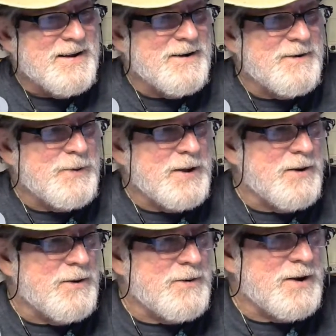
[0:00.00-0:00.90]
There we
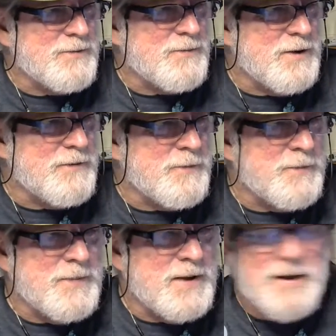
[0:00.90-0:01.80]
go. There's one
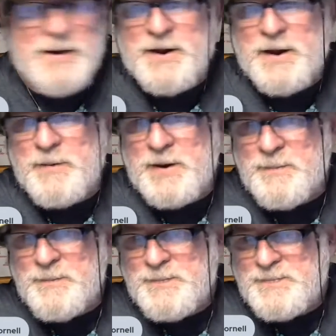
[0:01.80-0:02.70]
from Debbie.